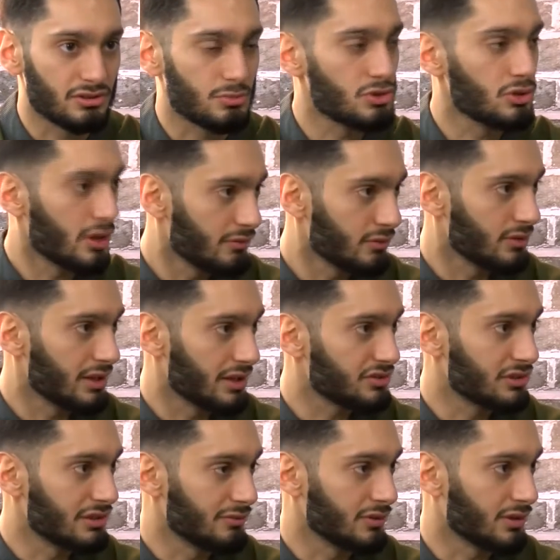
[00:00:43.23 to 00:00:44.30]
I'm sure everyone likes
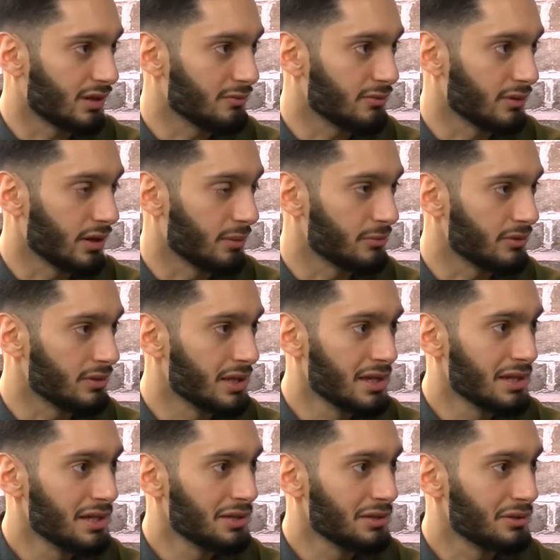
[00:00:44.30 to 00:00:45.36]
to live in comfort. I mean,
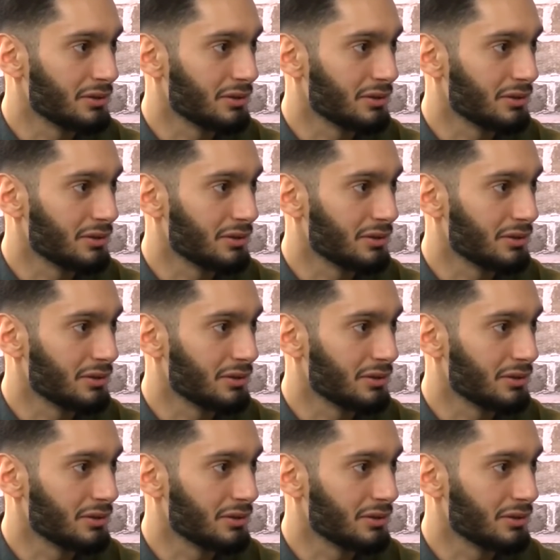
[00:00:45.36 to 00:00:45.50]
you're